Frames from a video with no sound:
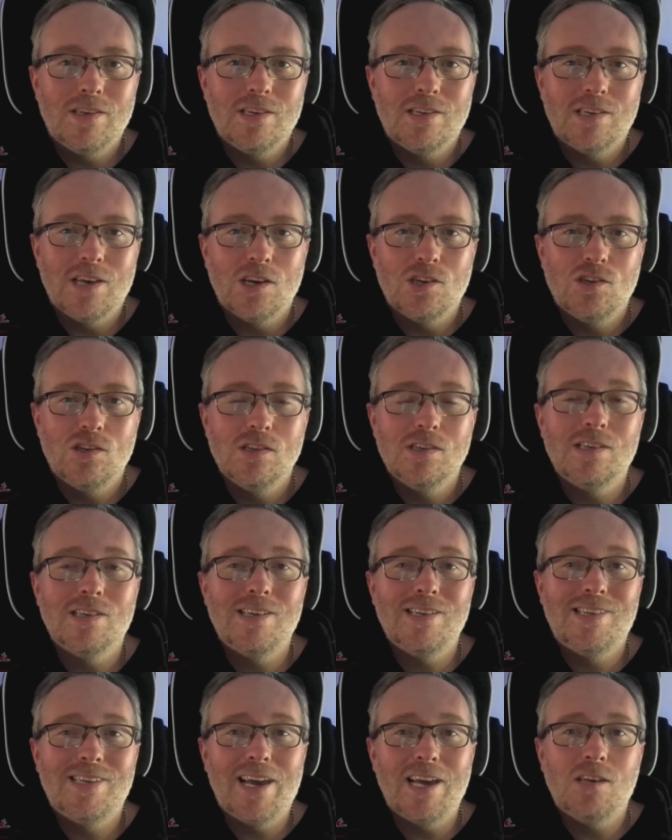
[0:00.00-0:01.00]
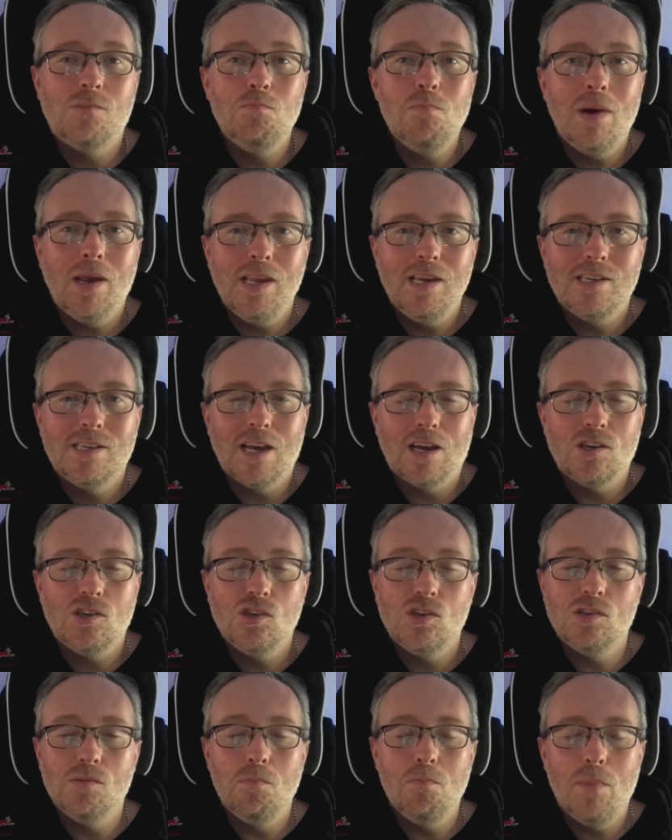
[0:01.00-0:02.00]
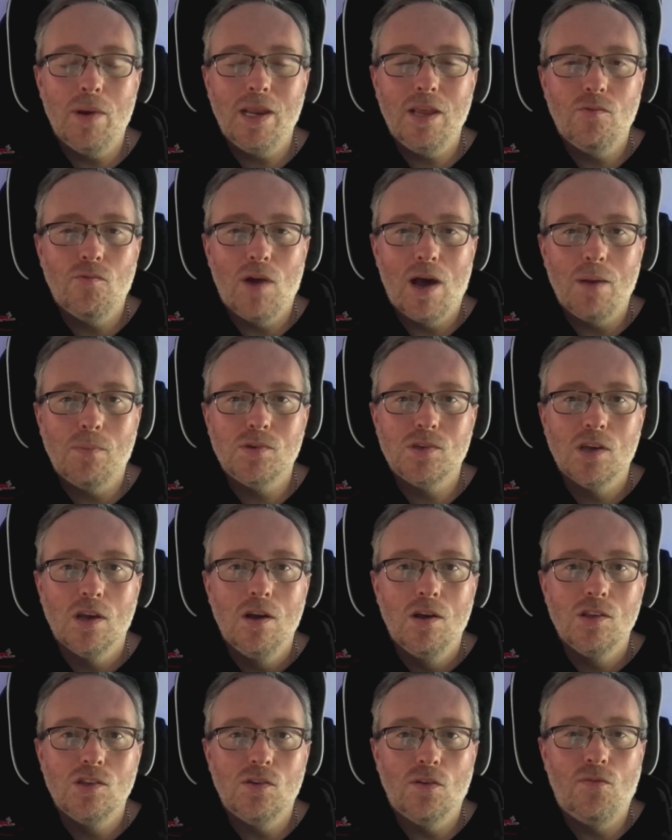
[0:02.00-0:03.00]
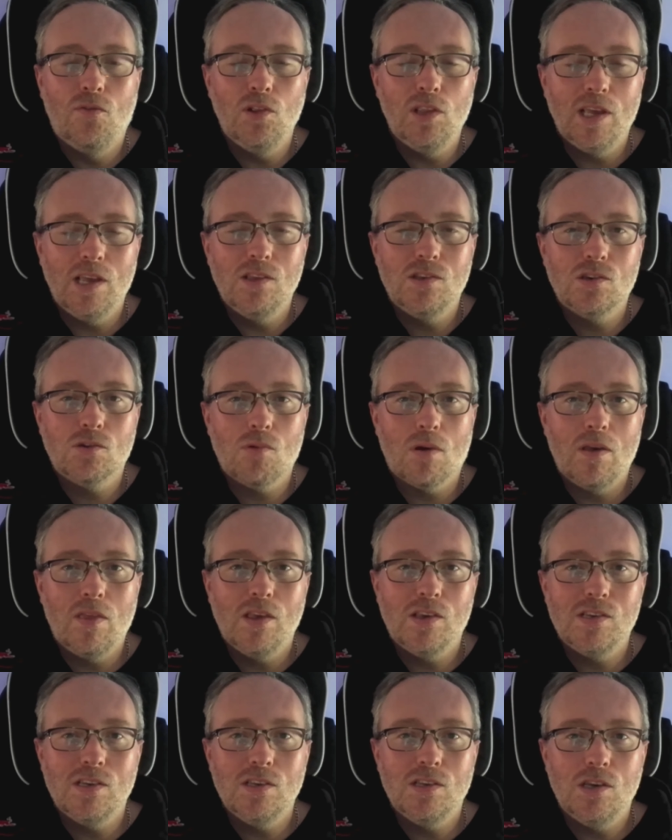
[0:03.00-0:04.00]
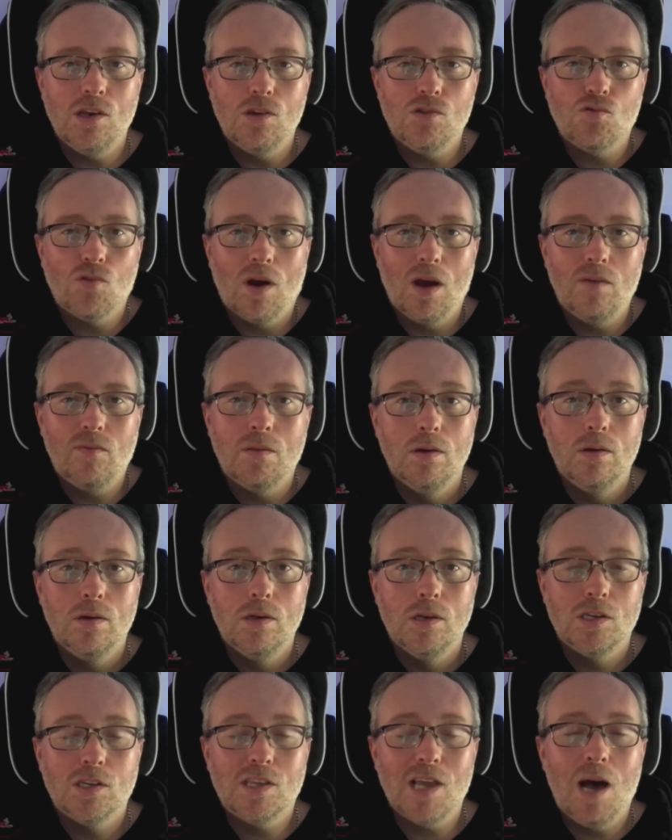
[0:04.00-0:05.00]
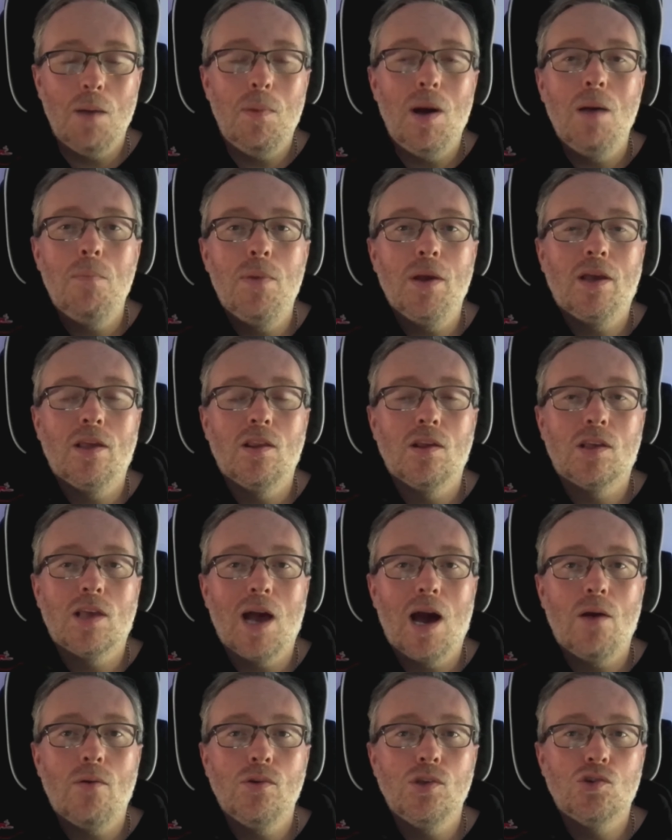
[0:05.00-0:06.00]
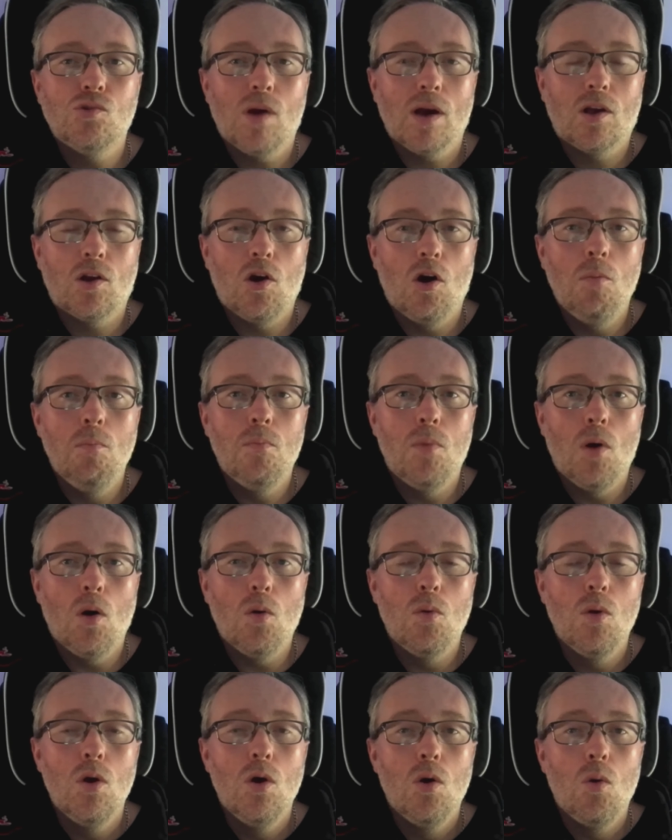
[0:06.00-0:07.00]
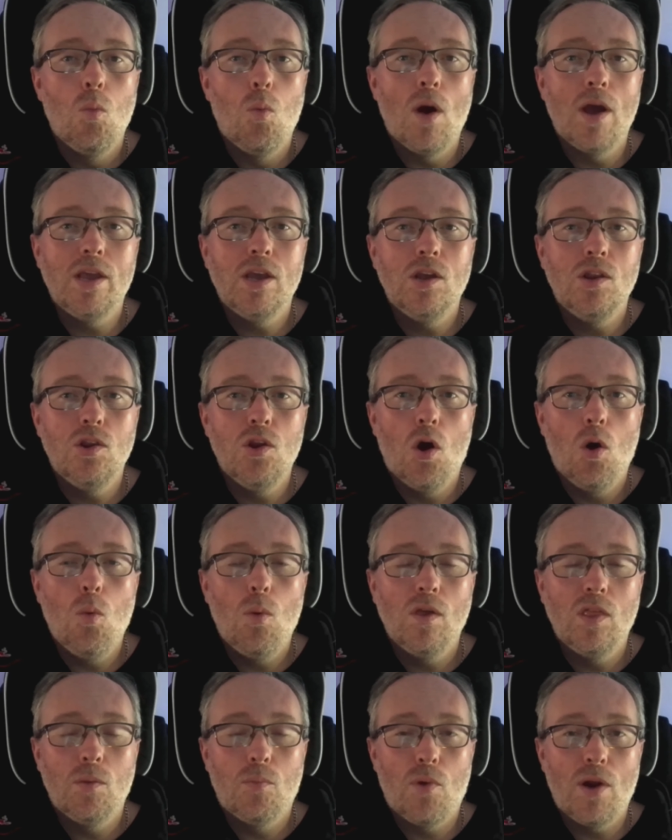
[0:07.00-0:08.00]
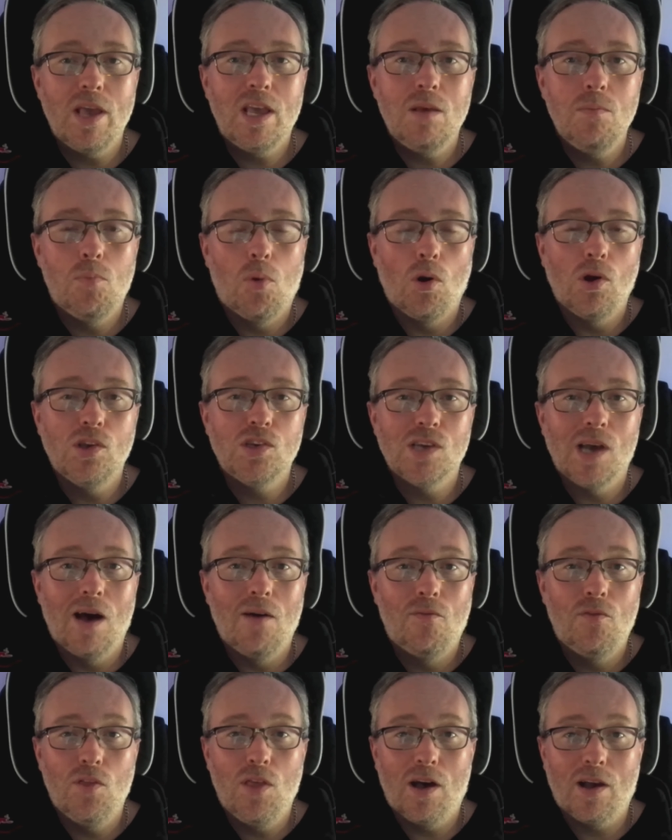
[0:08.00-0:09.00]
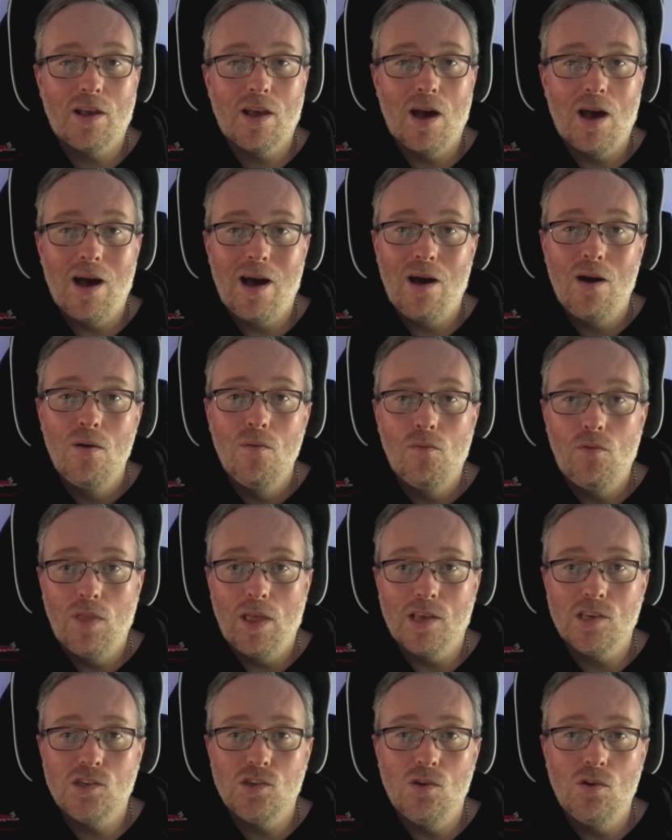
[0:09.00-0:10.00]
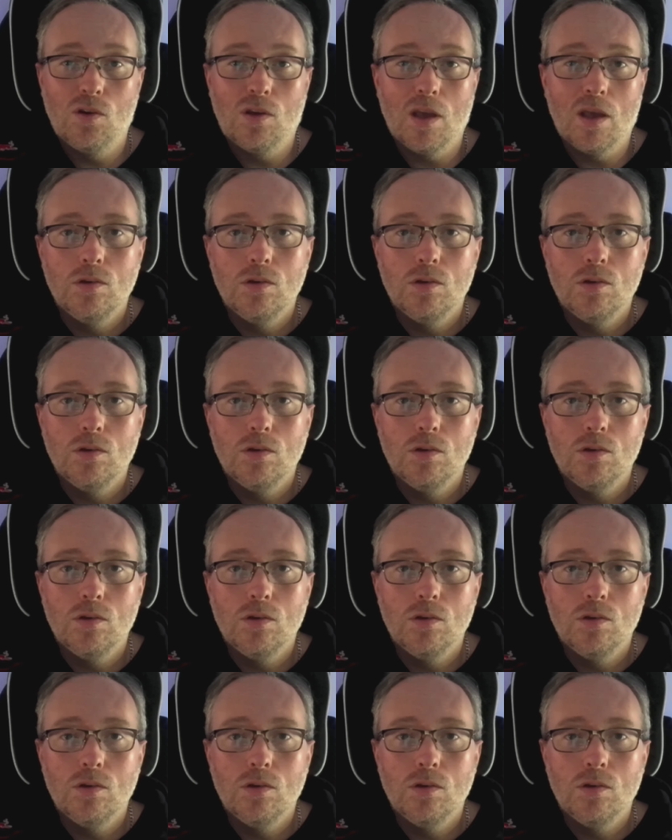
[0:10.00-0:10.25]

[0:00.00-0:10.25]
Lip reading: sessions, as it takes many sessions and many reps to fully integrate this into your driving. Start by picking a car and track combo where you know where the braking points are for that car, for that circuit.